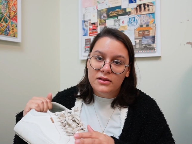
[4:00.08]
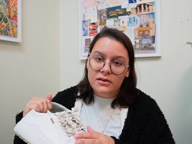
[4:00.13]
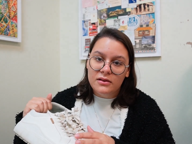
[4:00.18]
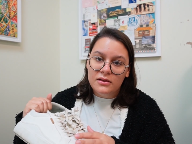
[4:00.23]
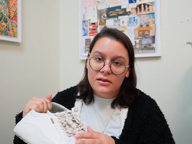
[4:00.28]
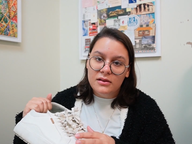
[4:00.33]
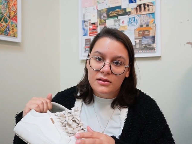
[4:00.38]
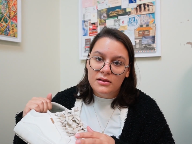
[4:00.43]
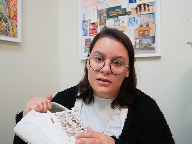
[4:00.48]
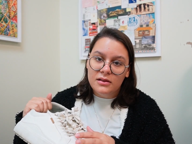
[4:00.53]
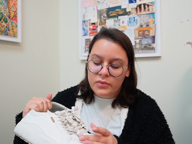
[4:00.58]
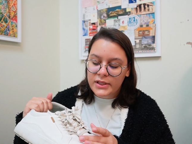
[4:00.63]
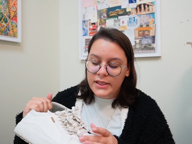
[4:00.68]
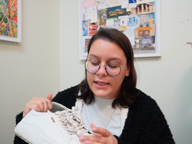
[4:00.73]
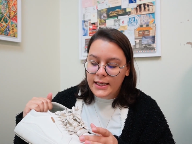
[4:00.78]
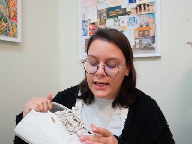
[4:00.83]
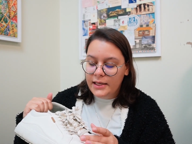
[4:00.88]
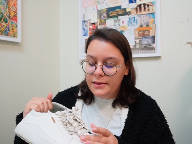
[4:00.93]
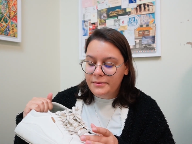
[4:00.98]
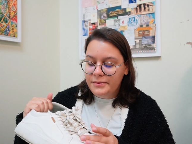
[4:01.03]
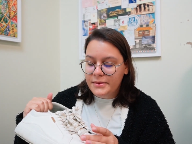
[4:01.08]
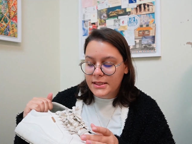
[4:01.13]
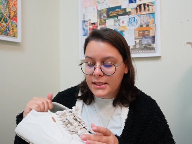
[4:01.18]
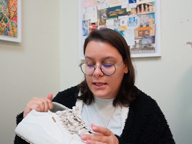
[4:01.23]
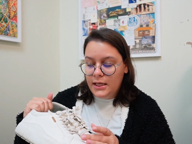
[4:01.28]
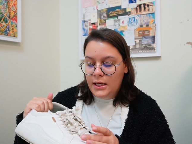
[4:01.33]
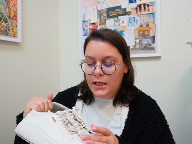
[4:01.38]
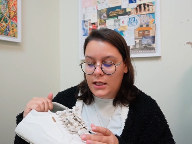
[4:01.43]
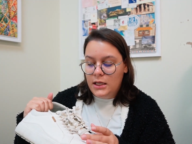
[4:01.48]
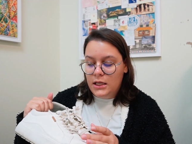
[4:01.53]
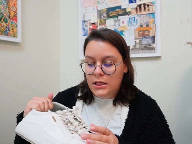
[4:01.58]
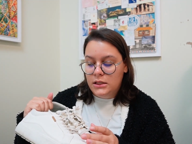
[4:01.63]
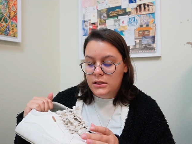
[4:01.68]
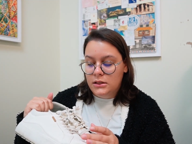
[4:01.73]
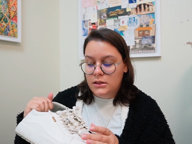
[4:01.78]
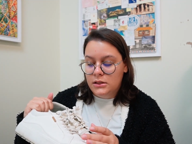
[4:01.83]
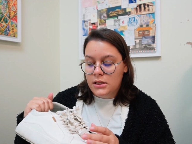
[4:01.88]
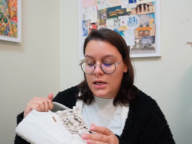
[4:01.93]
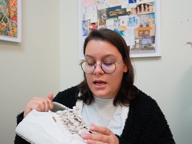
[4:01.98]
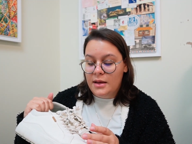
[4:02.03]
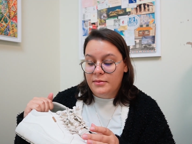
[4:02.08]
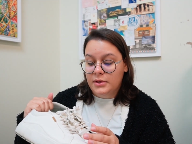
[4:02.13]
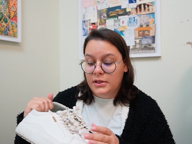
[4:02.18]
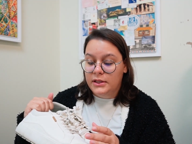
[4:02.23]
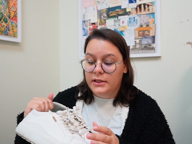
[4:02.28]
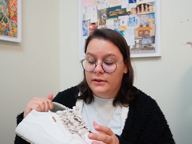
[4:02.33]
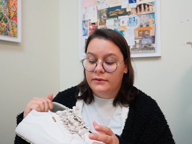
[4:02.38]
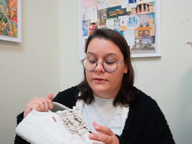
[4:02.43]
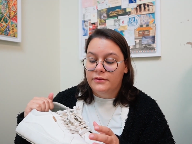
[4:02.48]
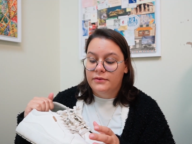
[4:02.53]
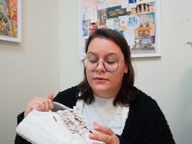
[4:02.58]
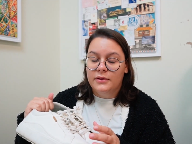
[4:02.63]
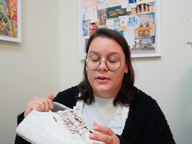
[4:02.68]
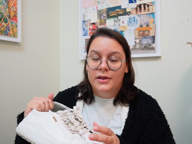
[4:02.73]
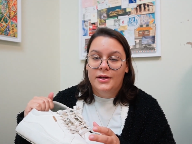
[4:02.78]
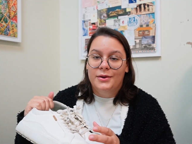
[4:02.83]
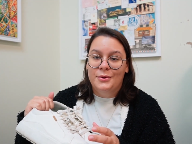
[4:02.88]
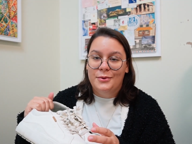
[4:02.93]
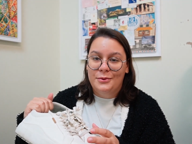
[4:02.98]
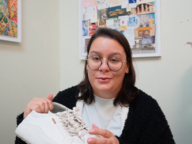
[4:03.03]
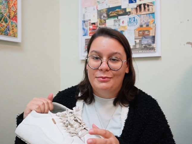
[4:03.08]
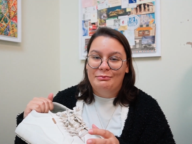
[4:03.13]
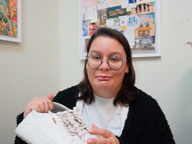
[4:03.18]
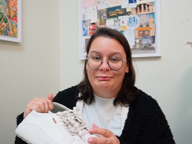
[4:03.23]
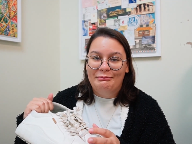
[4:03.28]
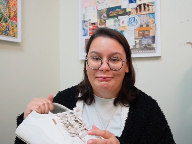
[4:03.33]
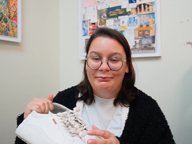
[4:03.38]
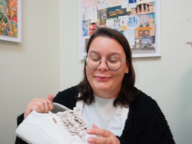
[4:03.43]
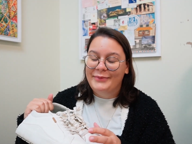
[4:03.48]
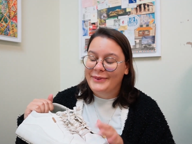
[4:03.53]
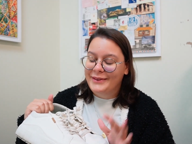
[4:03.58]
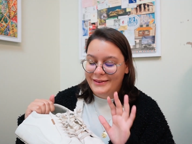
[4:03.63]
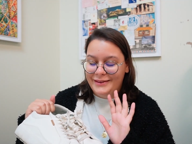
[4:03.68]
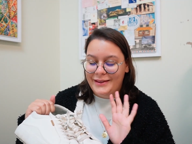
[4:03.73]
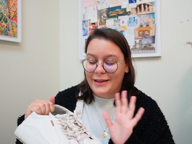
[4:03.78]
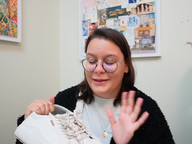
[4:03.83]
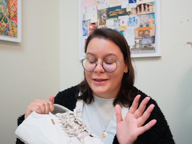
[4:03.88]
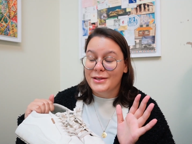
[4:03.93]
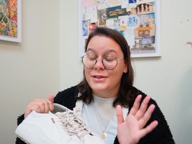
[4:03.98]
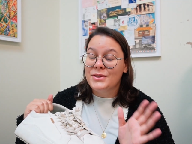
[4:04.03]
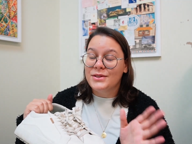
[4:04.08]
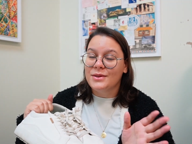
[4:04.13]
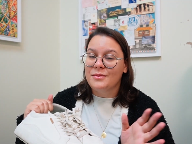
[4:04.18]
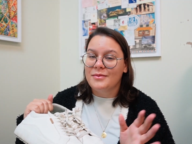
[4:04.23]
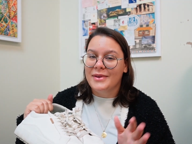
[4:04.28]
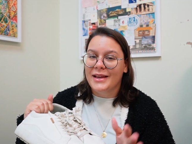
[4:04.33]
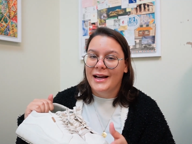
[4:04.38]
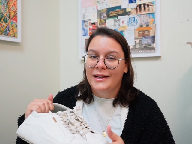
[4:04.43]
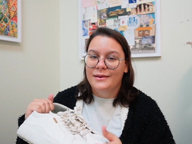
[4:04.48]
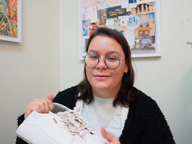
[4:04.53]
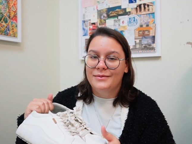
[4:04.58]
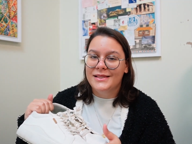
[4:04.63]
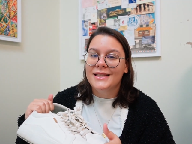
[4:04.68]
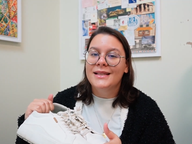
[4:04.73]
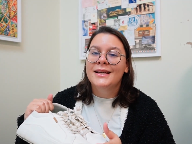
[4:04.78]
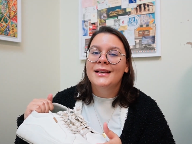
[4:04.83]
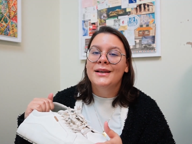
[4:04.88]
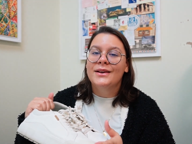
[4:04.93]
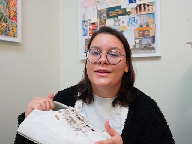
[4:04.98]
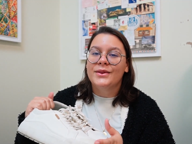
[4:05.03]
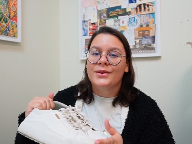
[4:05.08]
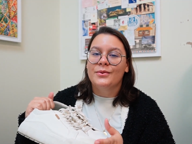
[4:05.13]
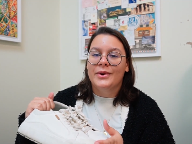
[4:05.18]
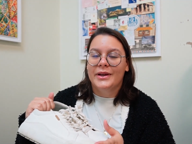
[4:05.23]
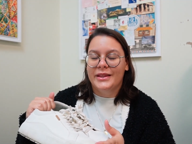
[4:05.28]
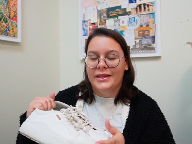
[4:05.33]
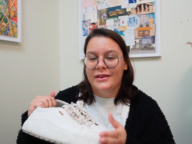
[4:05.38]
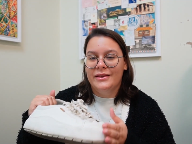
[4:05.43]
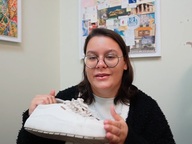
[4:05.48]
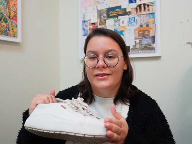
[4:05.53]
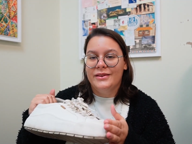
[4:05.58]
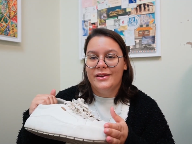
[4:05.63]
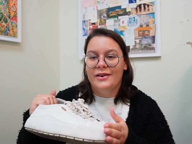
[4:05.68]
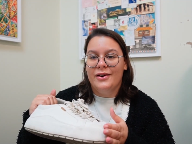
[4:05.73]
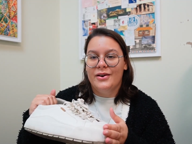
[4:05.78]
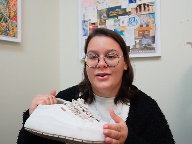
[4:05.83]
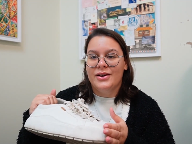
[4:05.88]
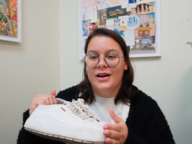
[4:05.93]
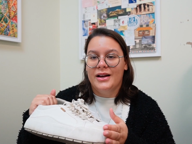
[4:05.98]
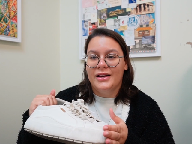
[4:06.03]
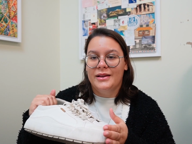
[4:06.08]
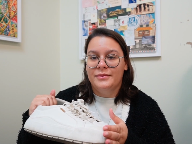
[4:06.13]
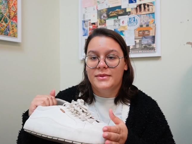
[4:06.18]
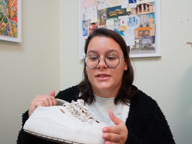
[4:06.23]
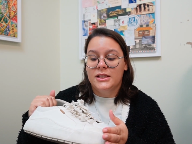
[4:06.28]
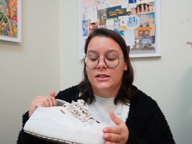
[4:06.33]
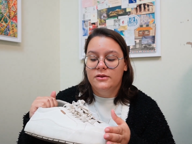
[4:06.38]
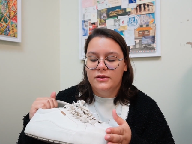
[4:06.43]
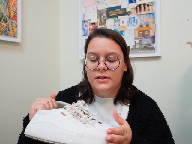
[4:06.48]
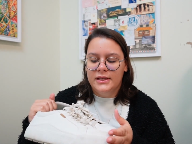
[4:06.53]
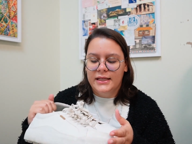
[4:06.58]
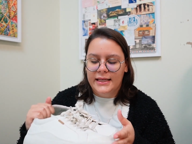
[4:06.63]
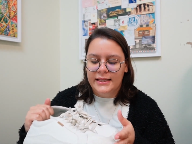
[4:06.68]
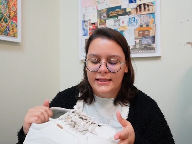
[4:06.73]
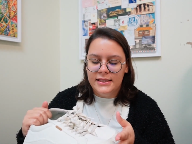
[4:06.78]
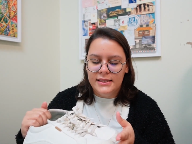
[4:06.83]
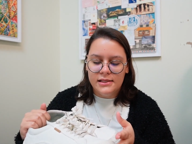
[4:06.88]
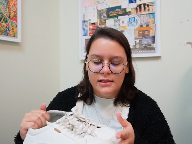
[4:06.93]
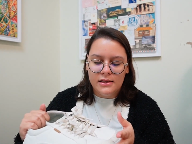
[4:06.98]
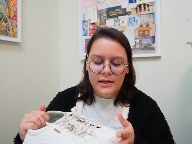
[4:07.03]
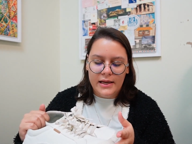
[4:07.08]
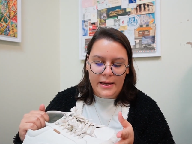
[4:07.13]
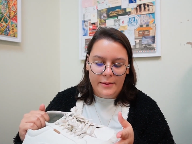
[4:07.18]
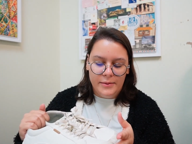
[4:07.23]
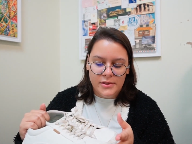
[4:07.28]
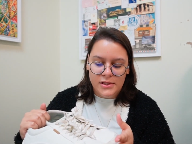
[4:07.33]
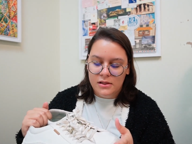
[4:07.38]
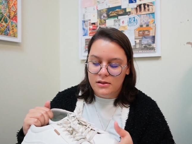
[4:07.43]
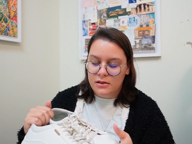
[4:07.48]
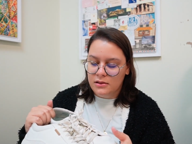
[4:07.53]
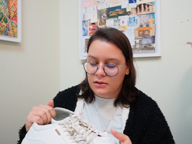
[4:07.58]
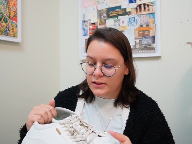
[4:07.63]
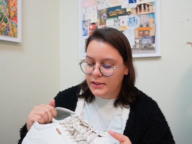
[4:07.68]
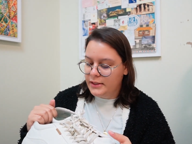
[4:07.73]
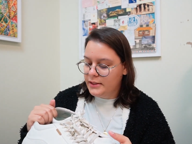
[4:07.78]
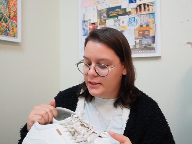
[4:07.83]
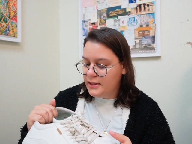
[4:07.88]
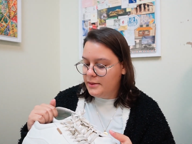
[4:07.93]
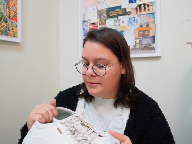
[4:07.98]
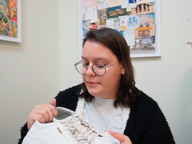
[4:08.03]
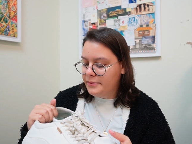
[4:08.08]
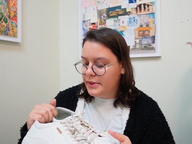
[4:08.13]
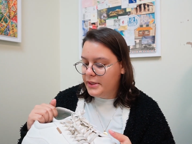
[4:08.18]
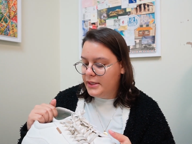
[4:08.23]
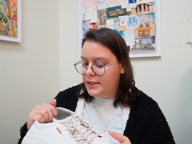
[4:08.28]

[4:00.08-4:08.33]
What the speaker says: they're really hyped, and I believe that they should be hyped the way that they are hyped. You can get these on Amazon. I'll link them